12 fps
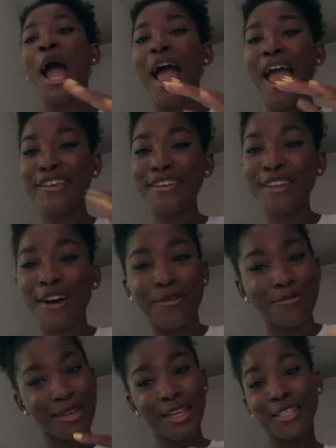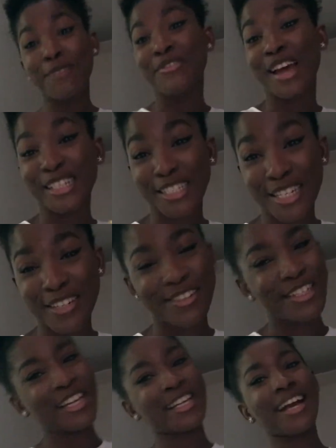And because I'm
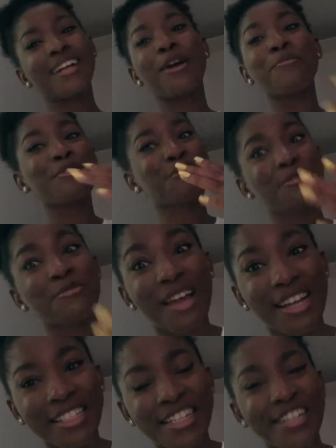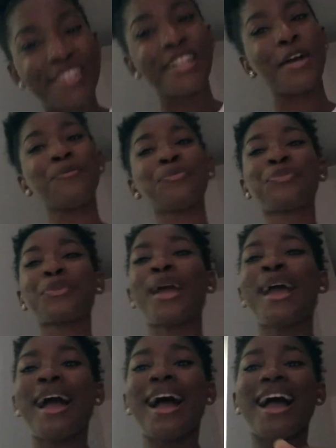Nigerian, coming from Nigeria,
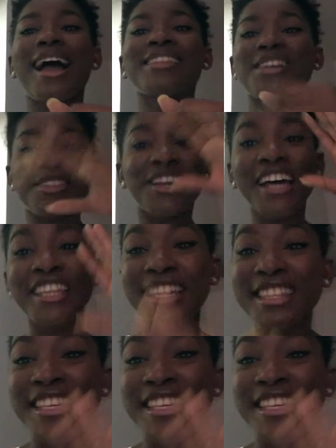another